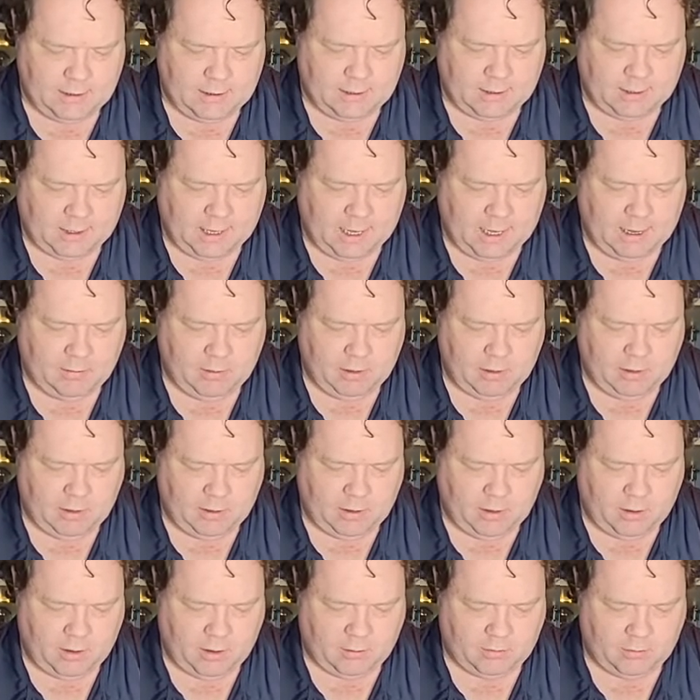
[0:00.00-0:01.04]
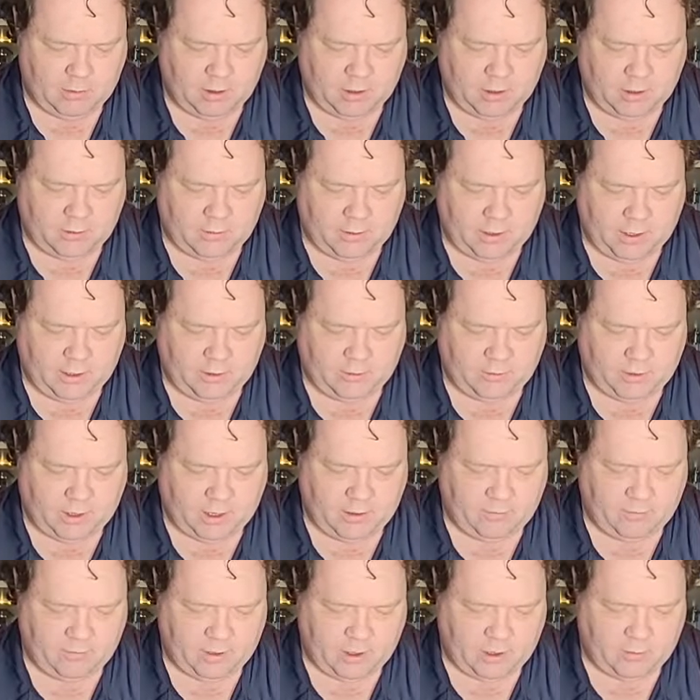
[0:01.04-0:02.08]
I came in here and I'm looking around trying
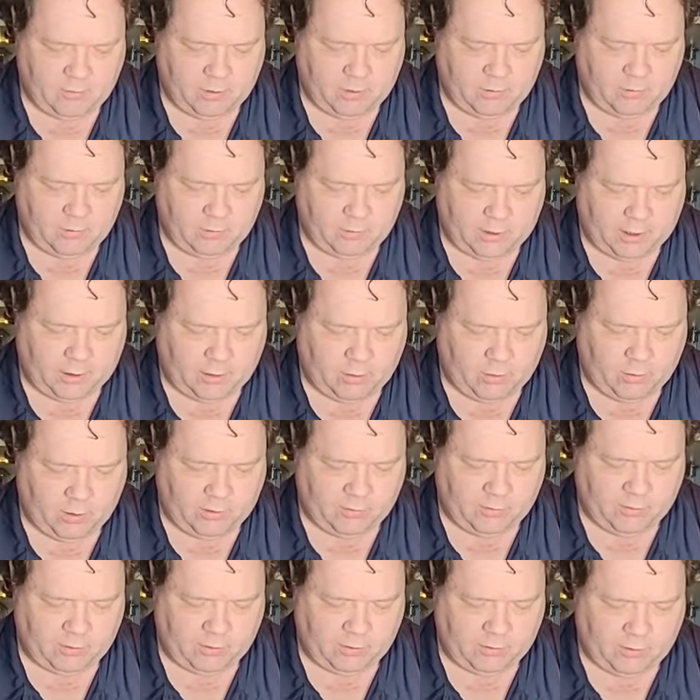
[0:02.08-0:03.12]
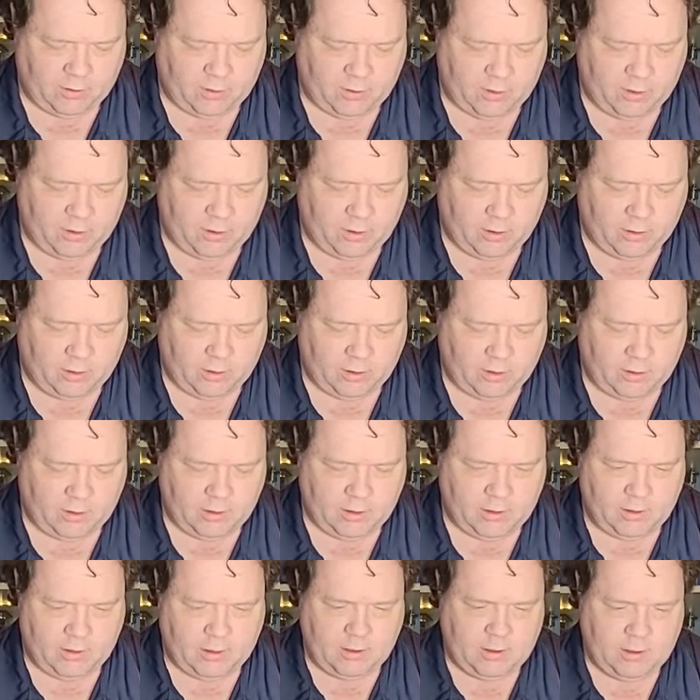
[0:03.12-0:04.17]
to figure out what was that noise I just heard, and
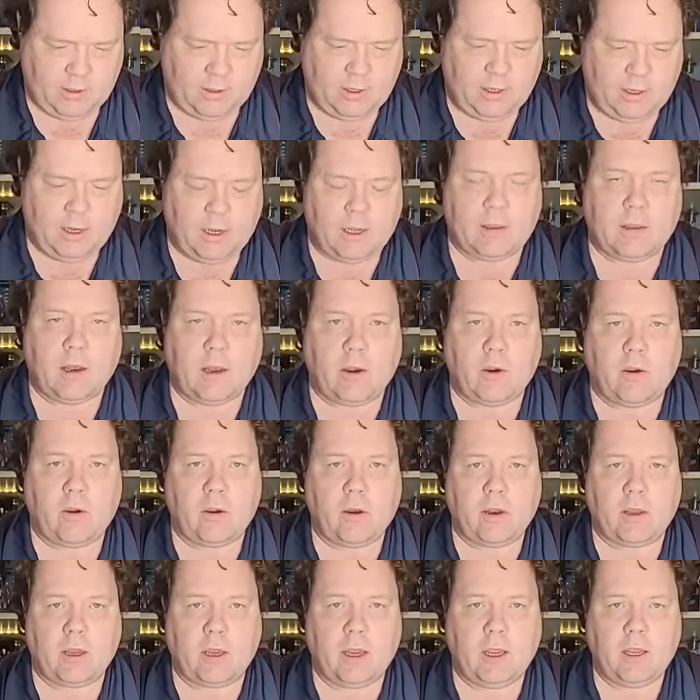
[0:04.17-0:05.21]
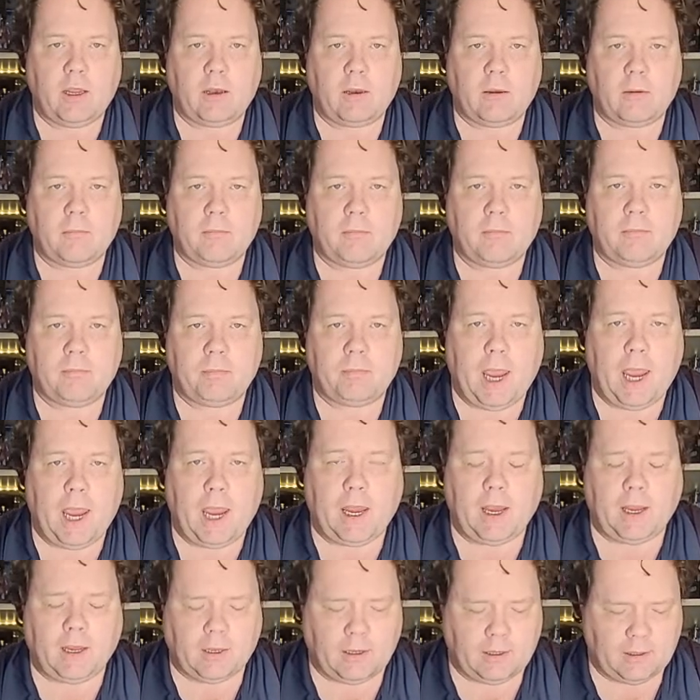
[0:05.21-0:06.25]
then I heard it again.
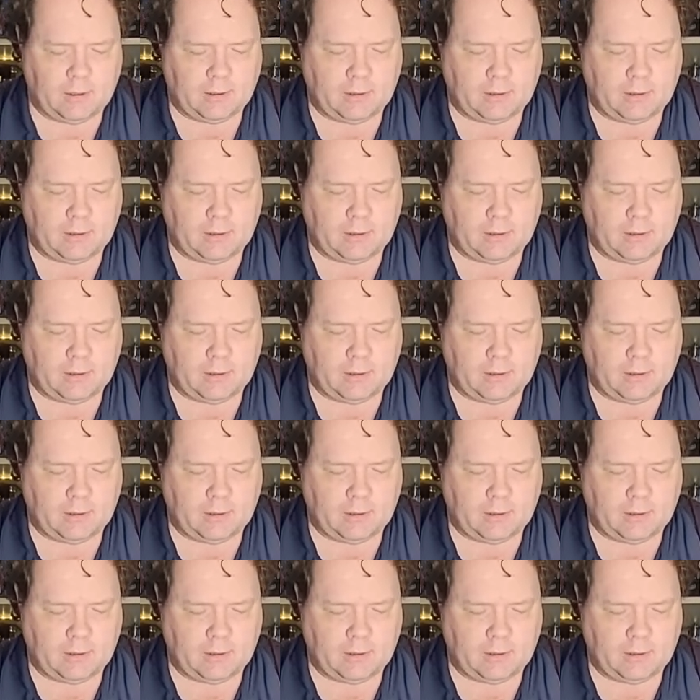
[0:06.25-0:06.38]
Bang.